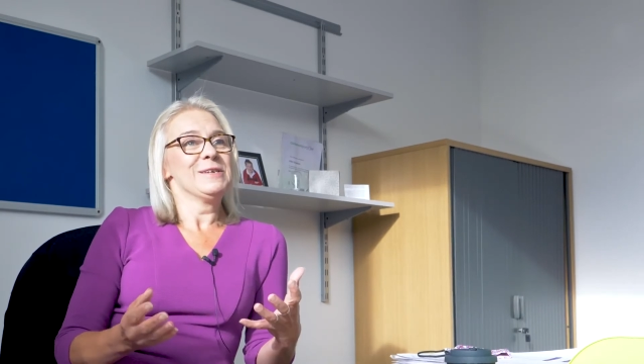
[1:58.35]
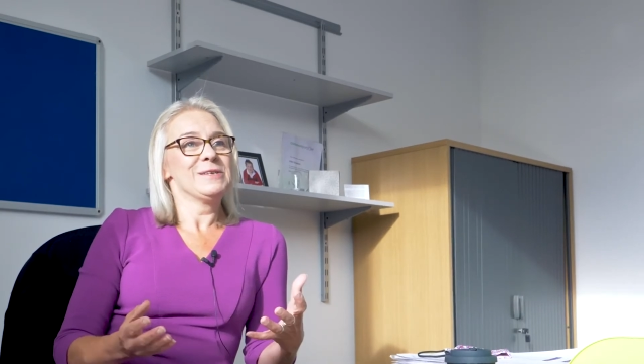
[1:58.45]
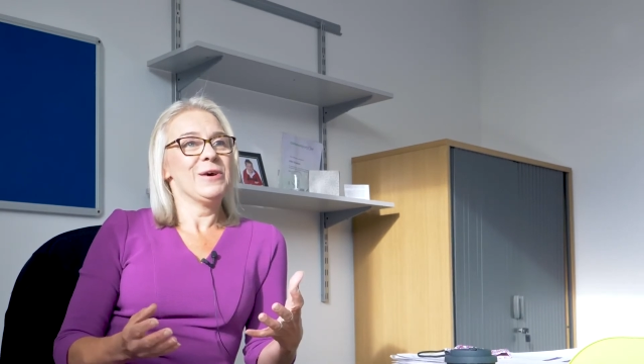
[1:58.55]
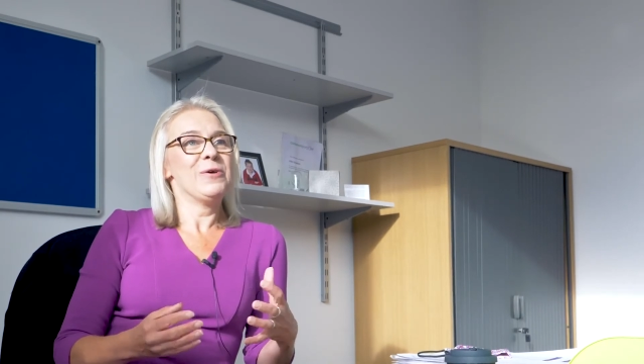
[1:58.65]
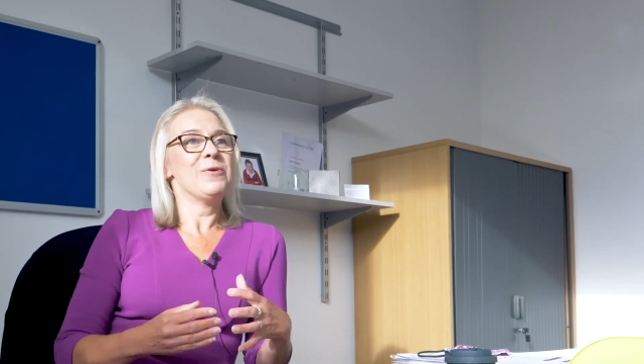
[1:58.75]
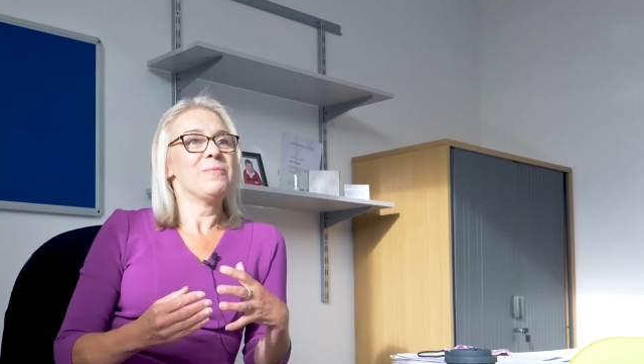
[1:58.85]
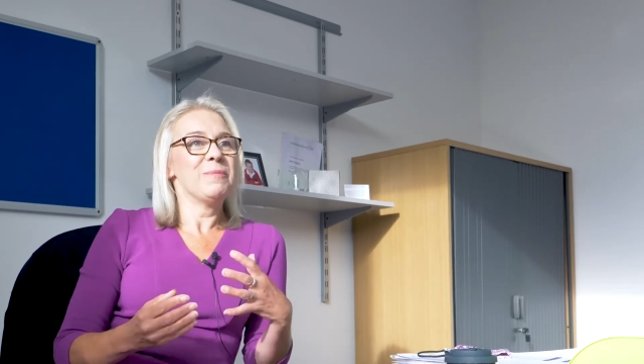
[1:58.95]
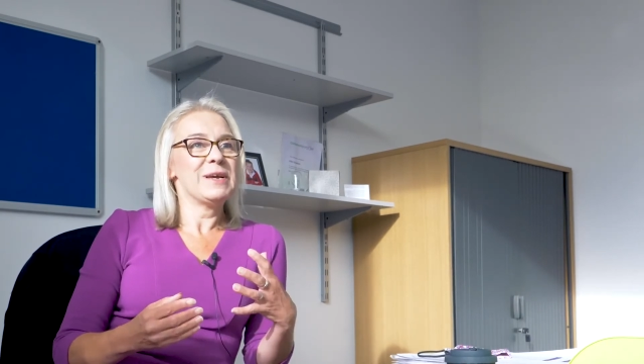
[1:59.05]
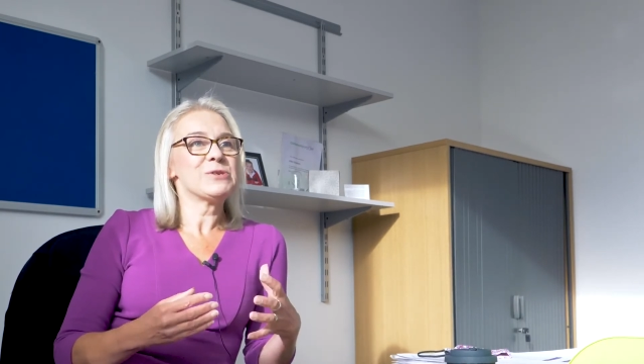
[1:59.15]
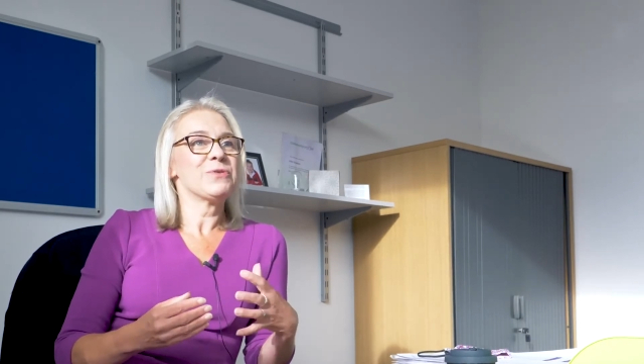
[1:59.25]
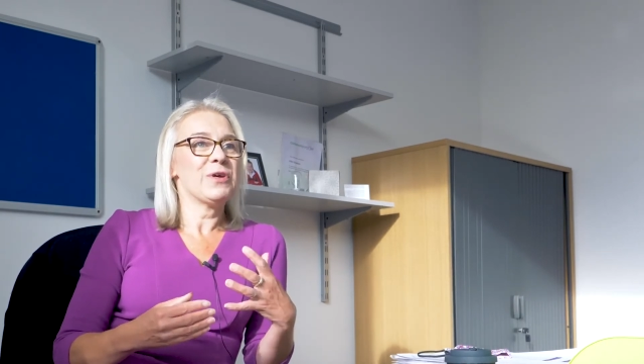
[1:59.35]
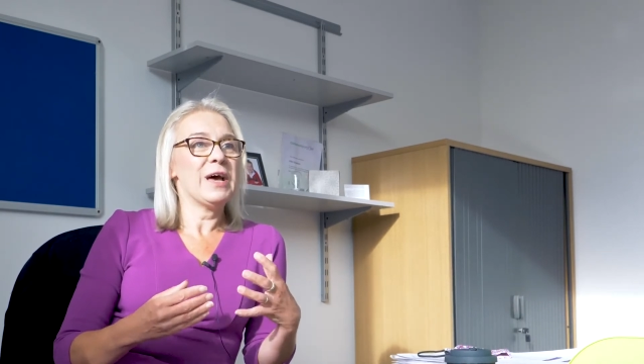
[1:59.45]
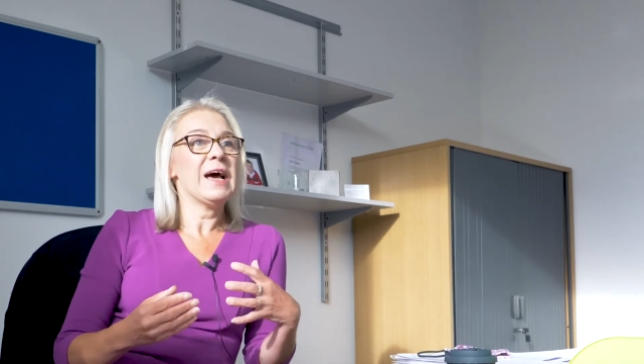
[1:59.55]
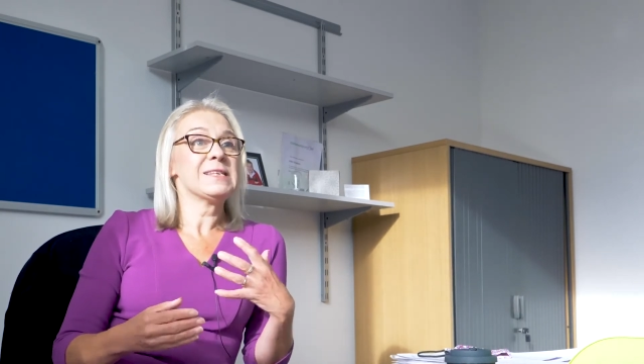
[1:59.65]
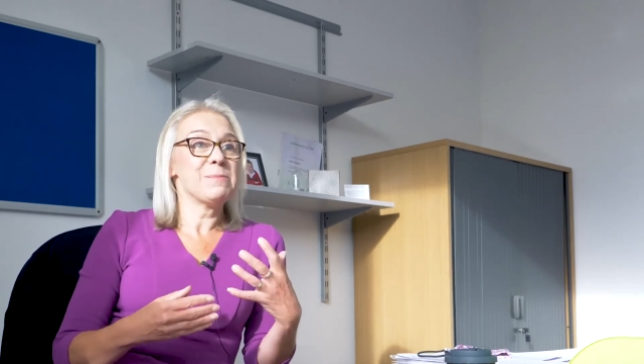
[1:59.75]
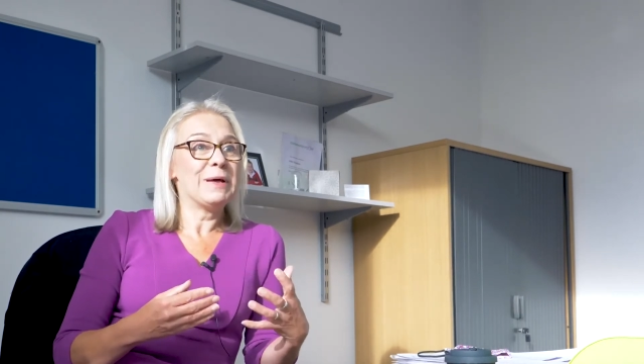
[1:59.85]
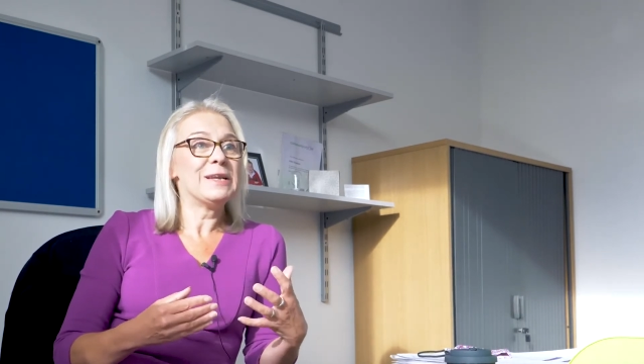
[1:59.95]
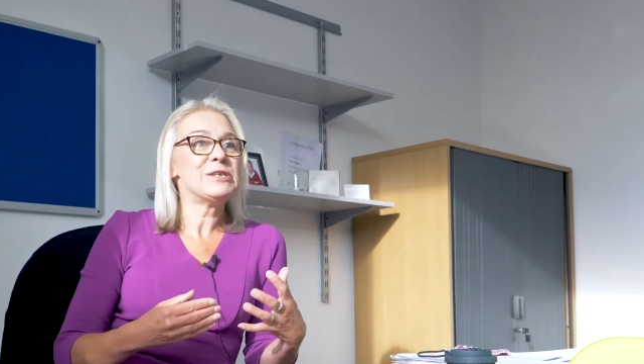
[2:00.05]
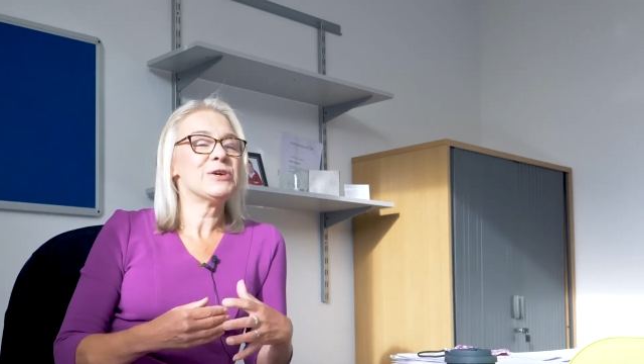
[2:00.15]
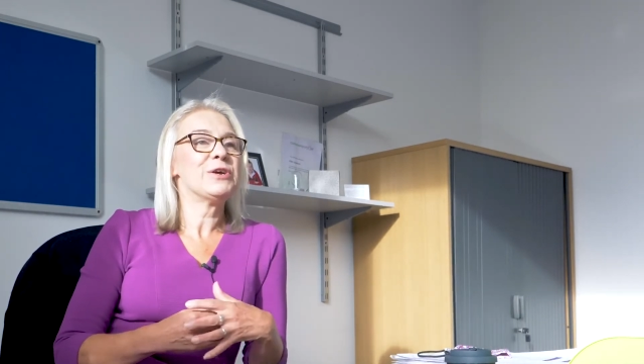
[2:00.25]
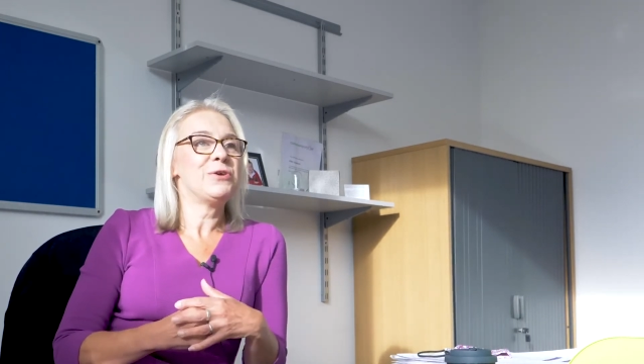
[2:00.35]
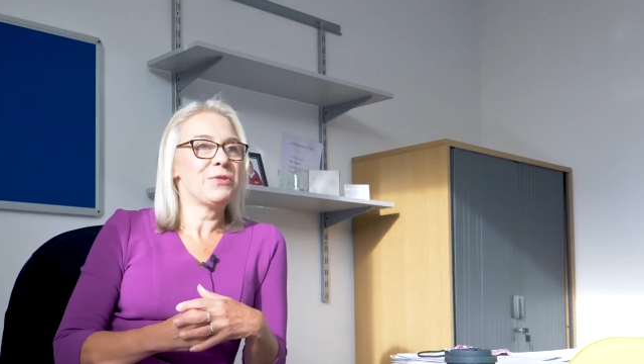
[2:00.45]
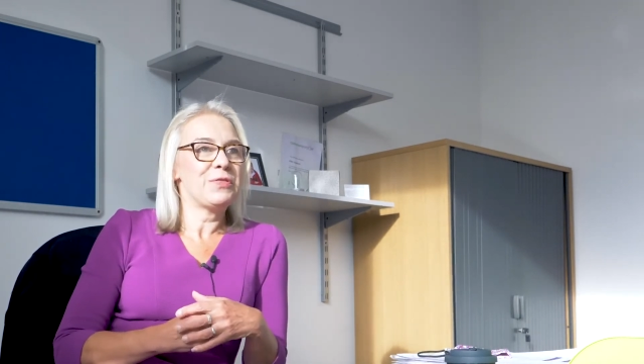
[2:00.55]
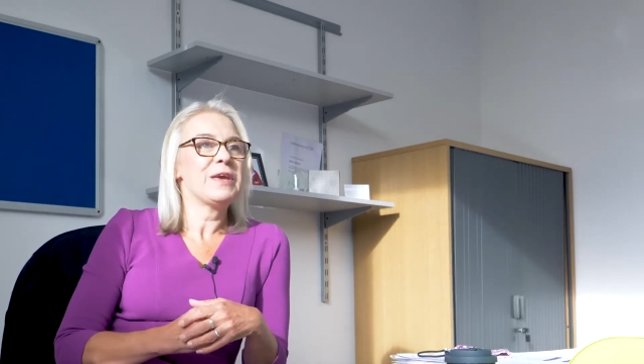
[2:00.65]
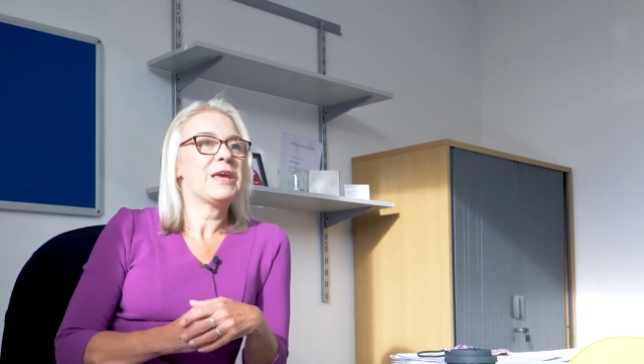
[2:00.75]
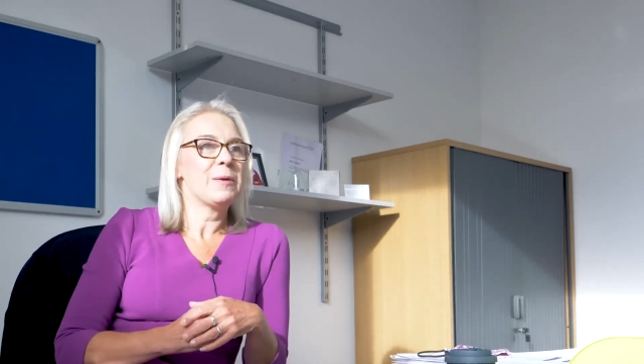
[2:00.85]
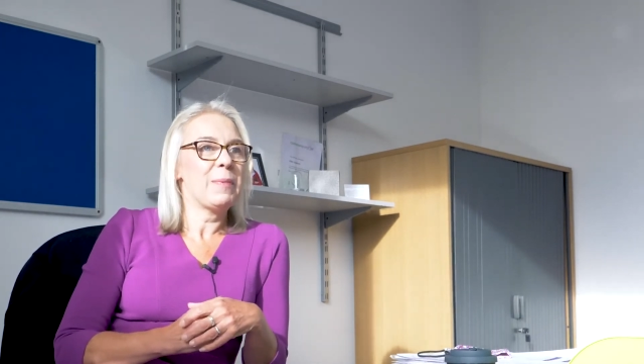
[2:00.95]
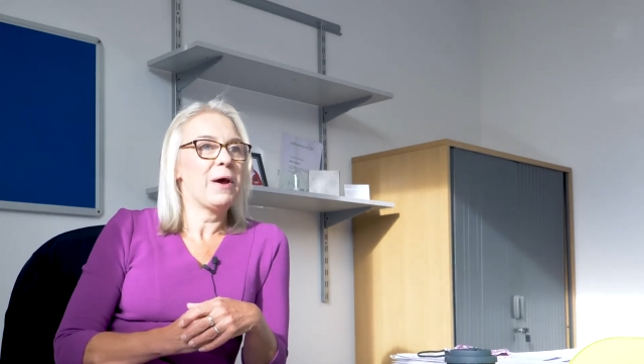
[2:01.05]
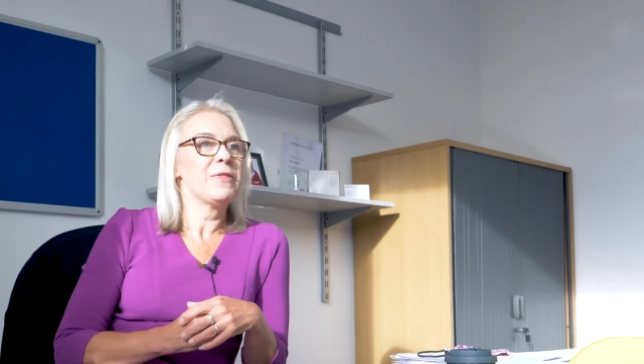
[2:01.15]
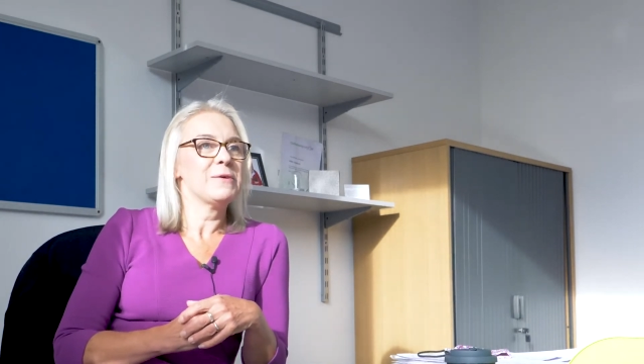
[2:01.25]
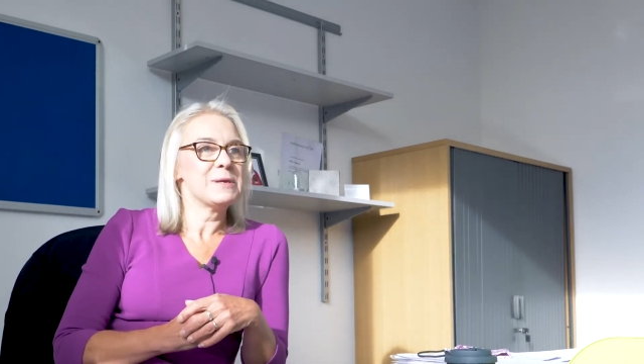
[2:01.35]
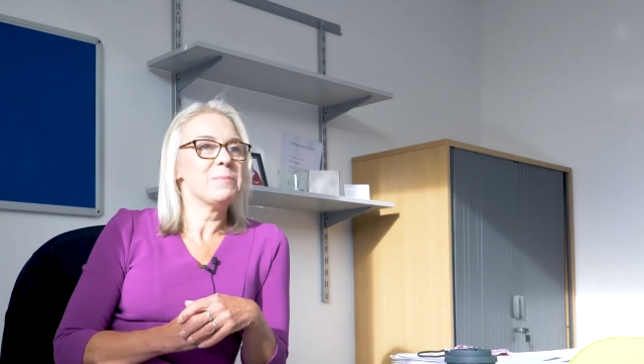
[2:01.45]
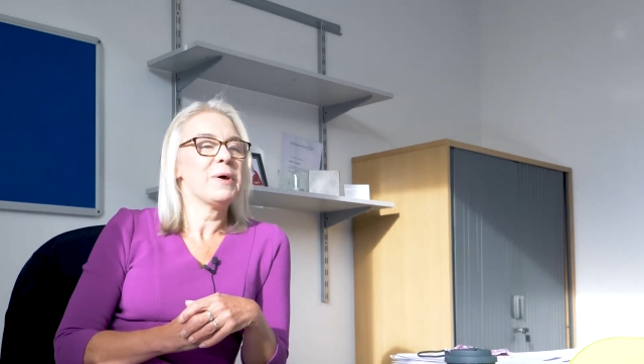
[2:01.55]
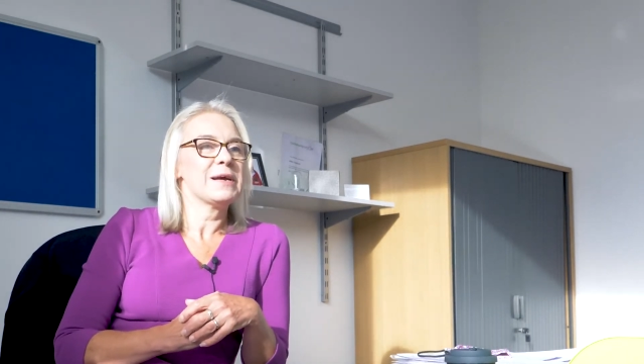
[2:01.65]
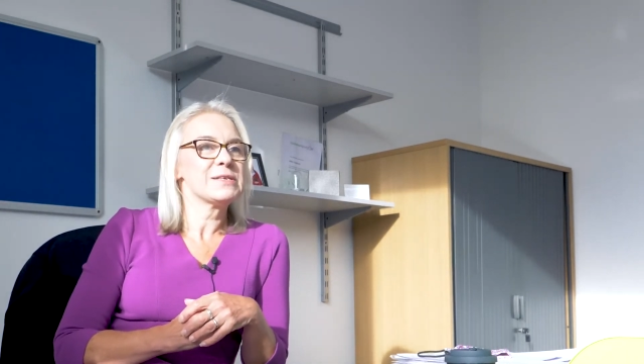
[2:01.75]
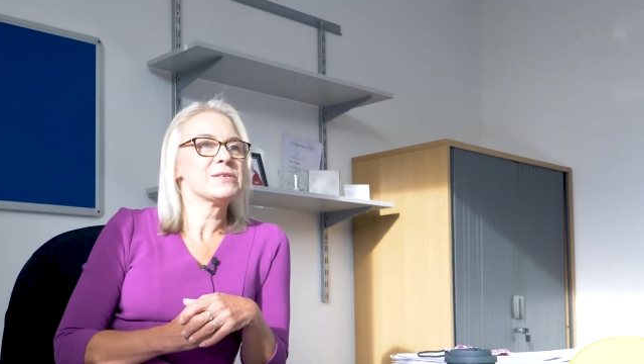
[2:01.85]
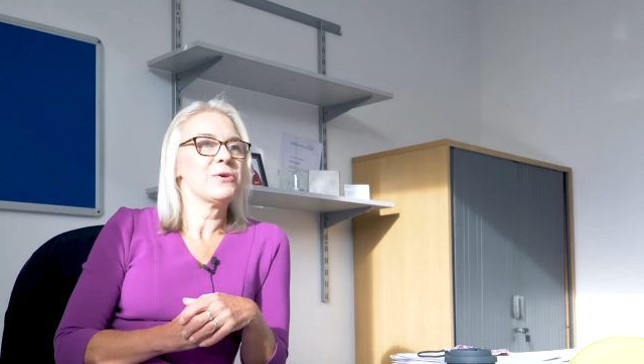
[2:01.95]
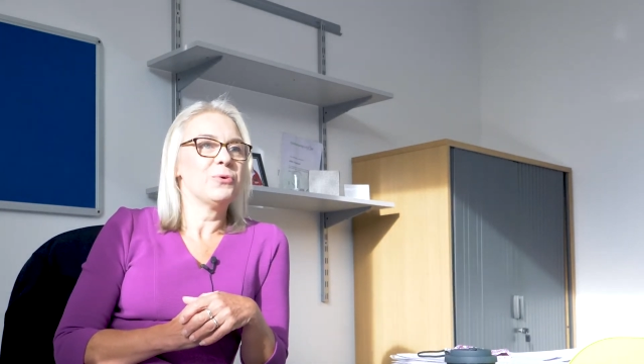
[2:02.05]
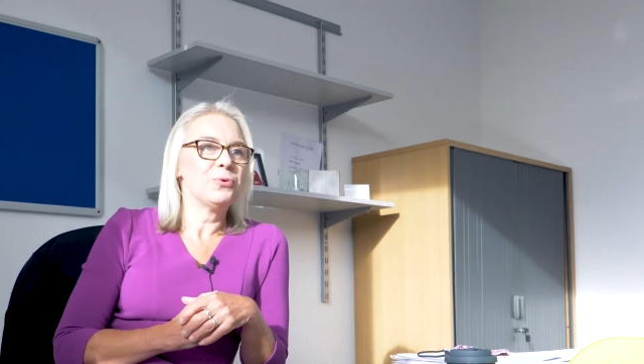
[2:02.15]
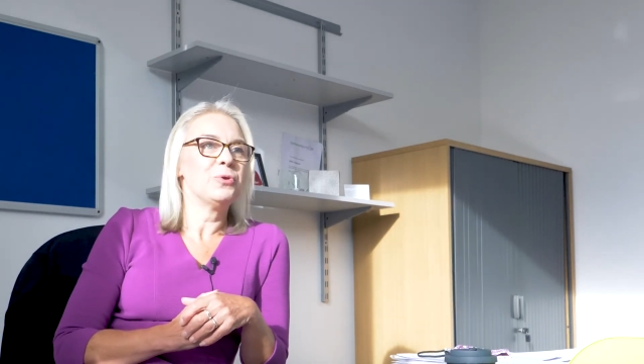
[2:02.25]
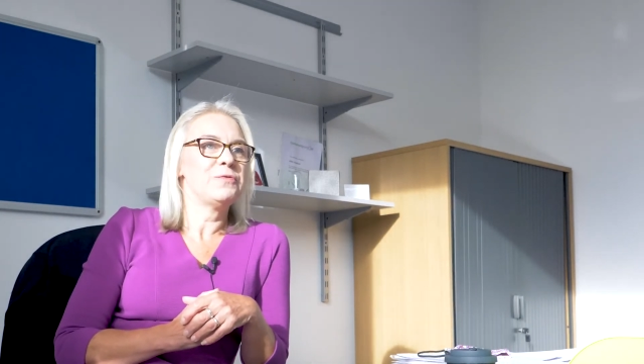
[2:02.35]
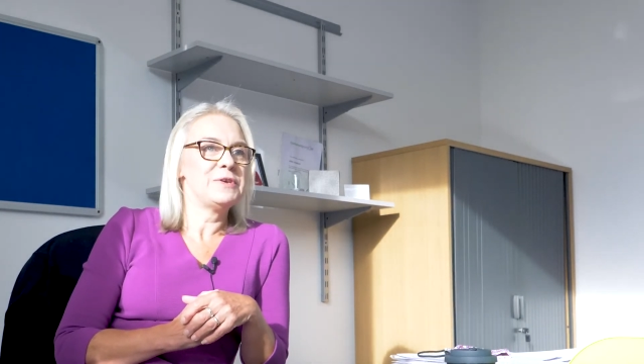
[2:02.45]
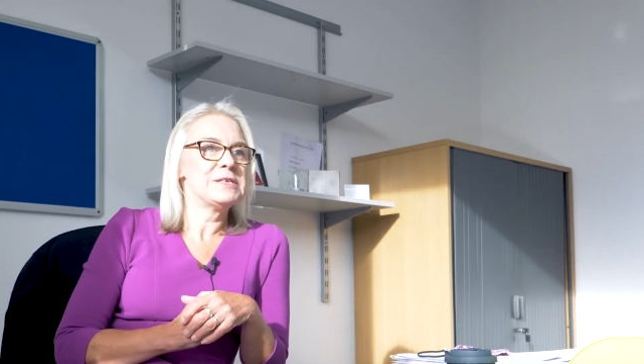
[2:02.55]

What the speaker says: So make sure that as a manager, you're thinking about those impacts on all of your